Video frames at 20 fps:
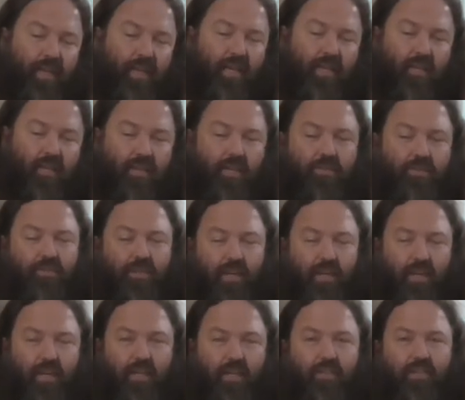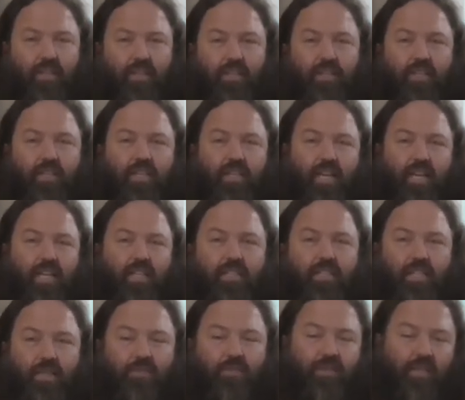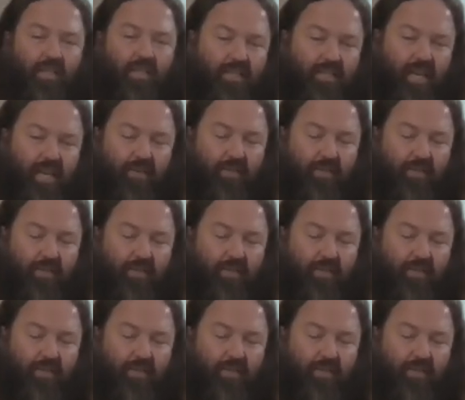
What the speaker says: lot of the negativities